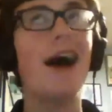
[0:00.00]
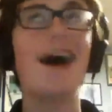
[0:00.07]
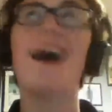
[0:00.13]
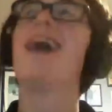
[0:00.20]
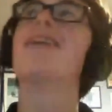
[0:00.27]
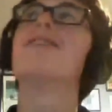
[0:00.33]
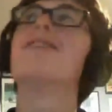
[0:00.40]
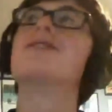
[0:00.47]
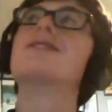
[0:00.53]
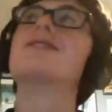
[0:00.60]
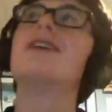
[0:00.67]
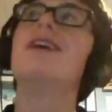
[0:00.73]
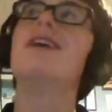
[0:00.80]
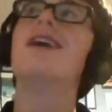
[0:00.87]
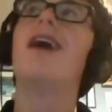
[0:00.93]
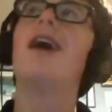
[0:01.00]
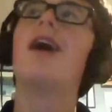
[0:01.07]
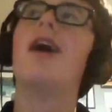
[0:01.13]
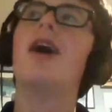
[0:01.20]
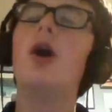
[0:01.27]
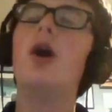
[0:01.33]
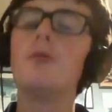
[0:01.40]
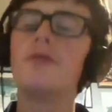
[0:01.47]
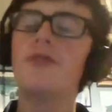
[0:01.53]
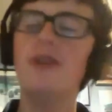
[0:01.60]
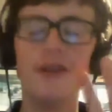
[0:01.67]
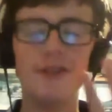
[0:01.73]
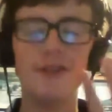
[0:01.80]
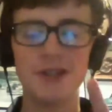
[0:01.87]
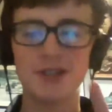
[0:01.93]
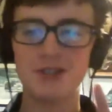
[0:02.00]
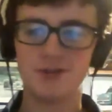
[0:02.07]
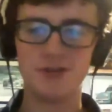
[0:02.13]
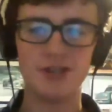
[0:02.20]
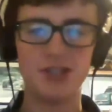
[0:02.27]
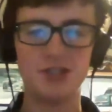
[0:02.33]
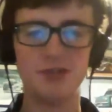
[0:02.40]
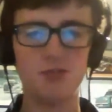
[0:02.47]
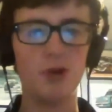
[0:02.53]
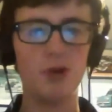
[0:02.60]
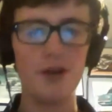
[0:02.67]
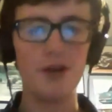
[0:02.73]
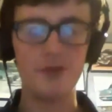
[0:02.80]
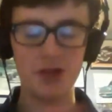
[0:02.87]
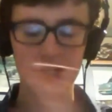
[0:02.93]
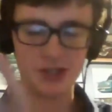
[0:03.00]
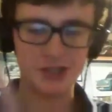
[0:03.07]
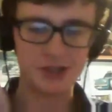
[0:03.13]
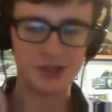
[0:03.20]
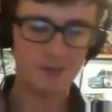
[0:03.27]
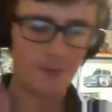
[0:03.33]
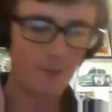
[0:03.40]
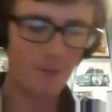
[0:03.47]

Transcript: And hopefully this whatever this